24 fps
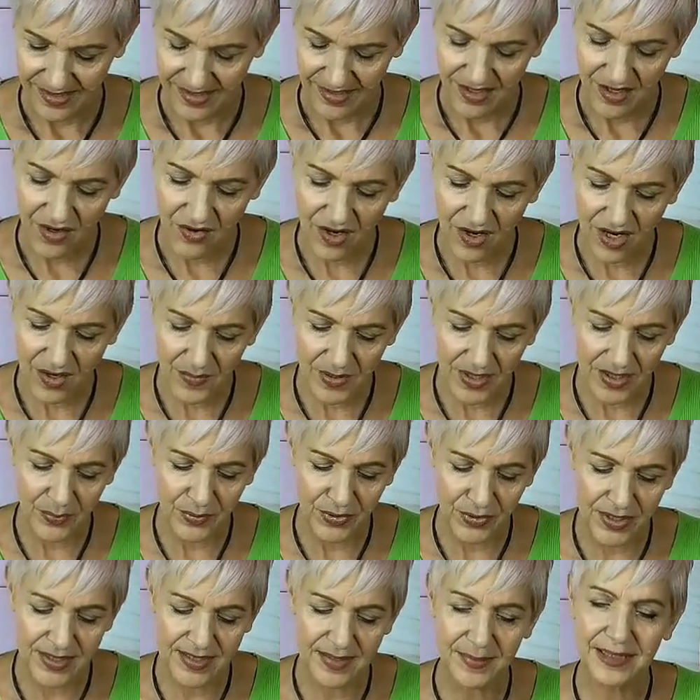All right, we're going to
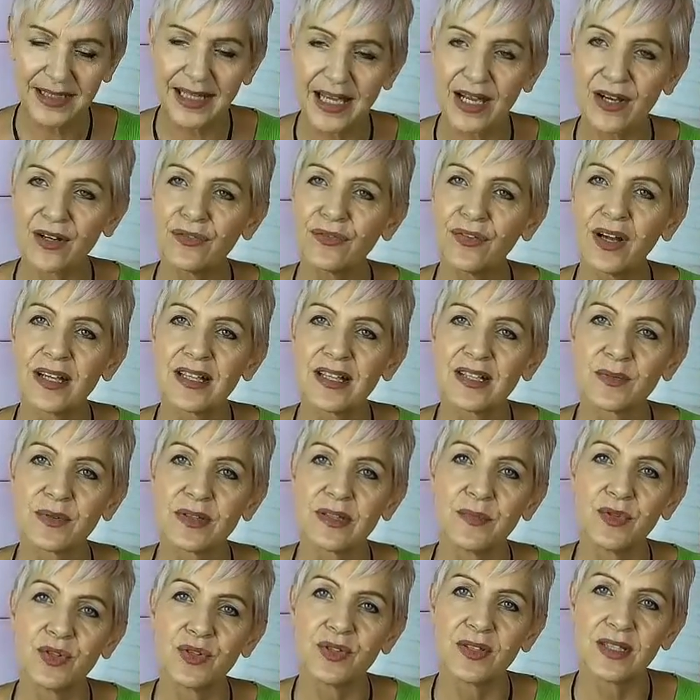pull you some clarifiers with
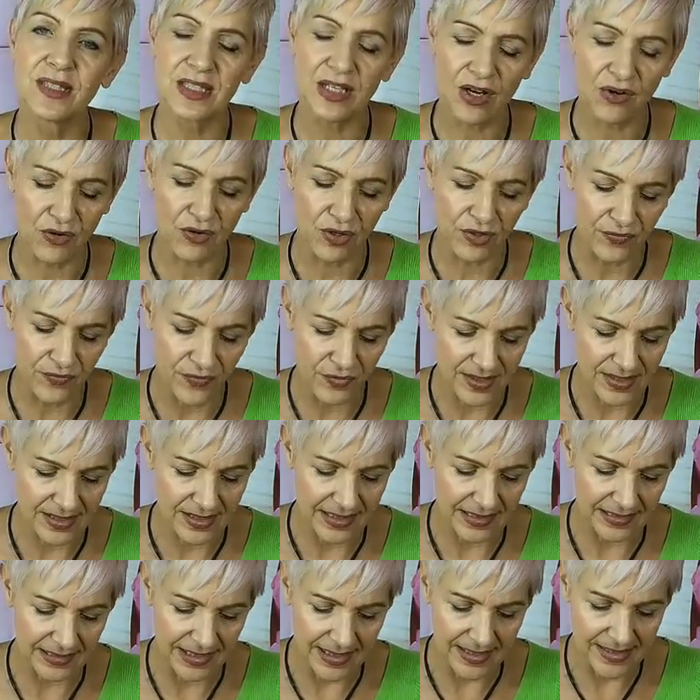the Muse Tarot. Firstly,
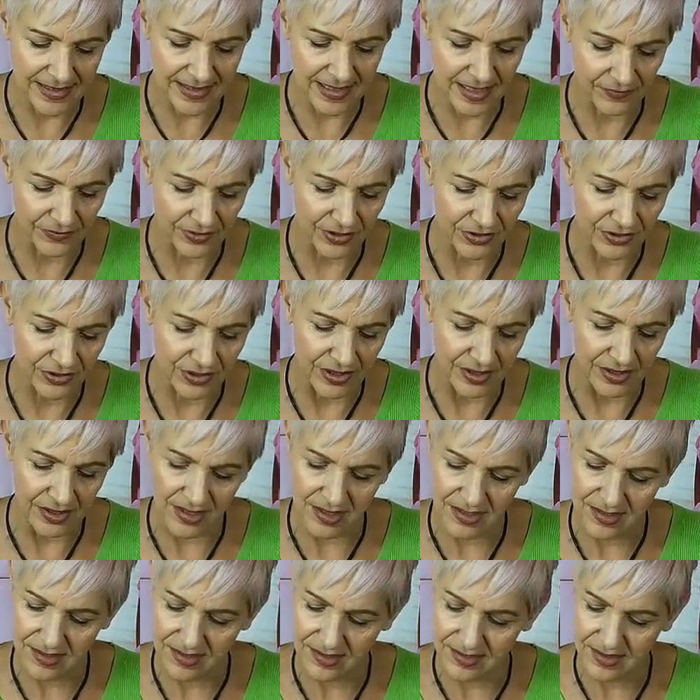let's have a look at
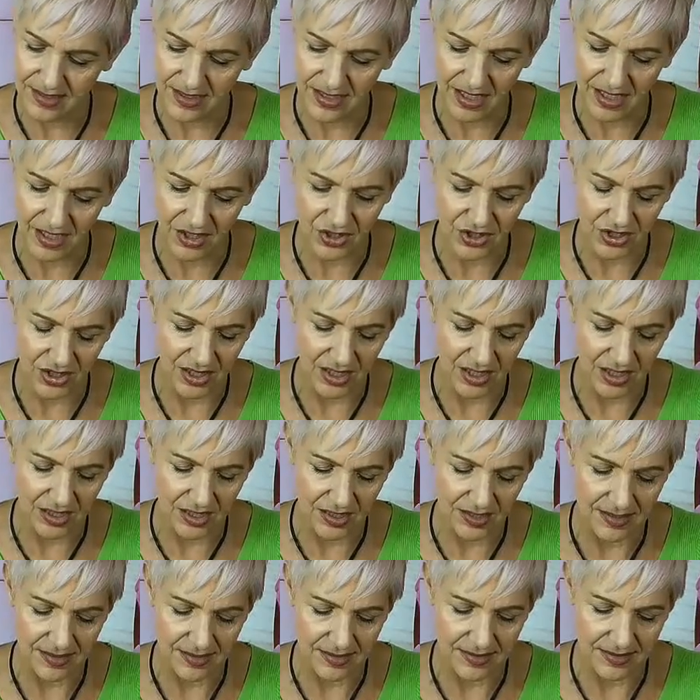this connection here
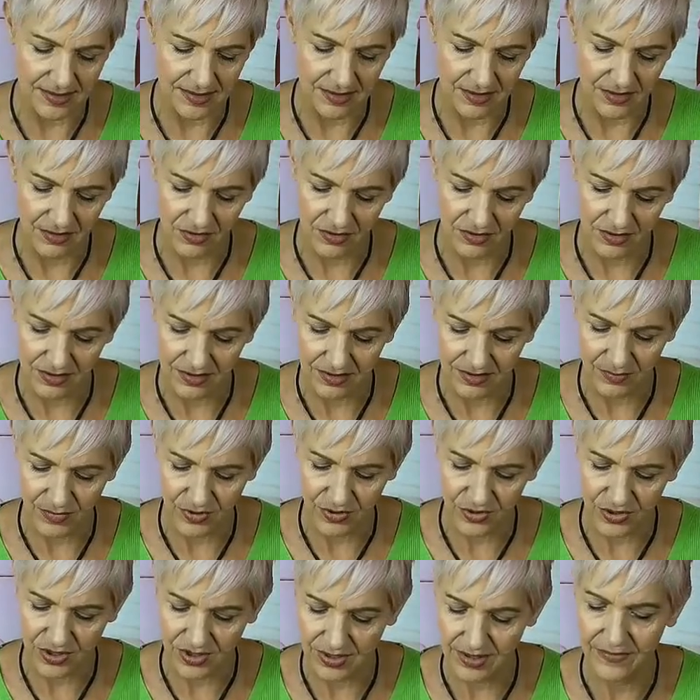that's not
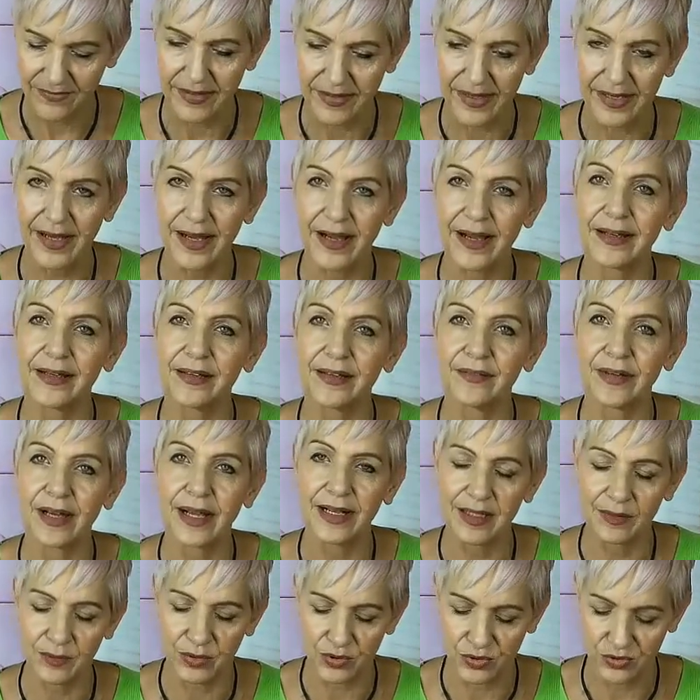emotionally
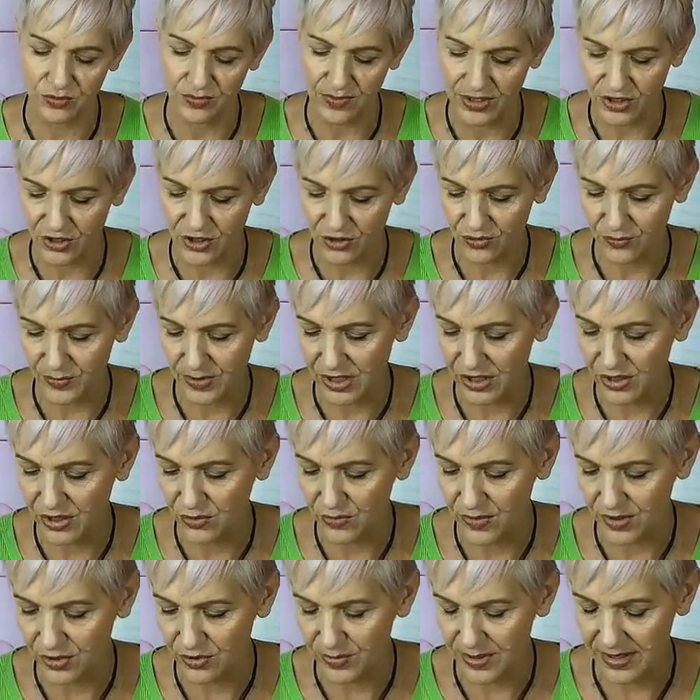unavailable, which could be you,
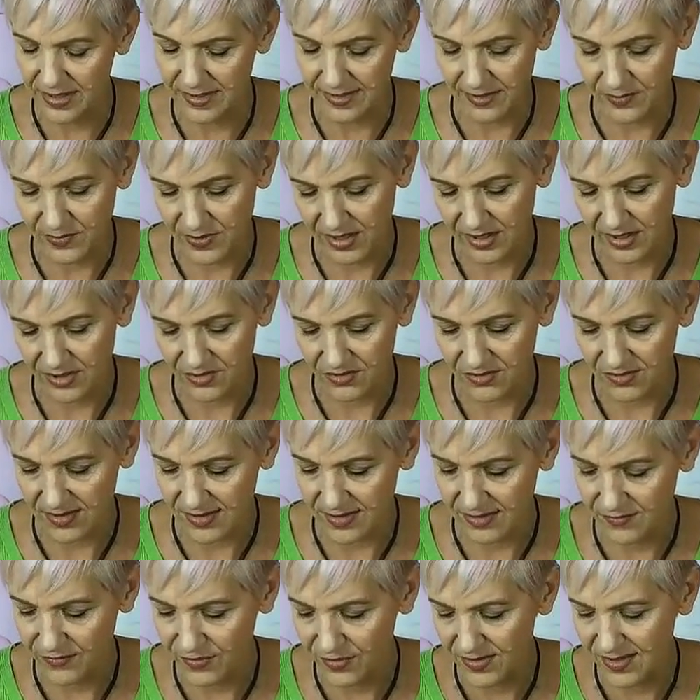it could be someone
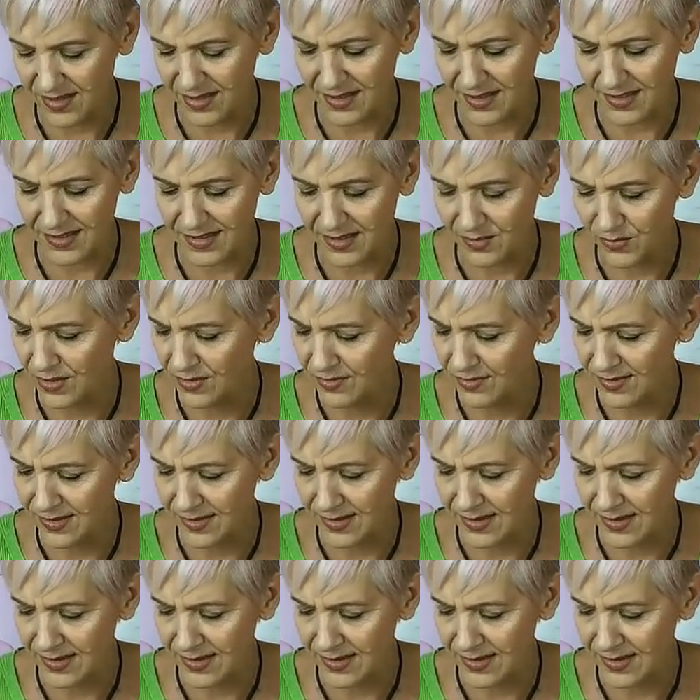else. Feels like it's someone else's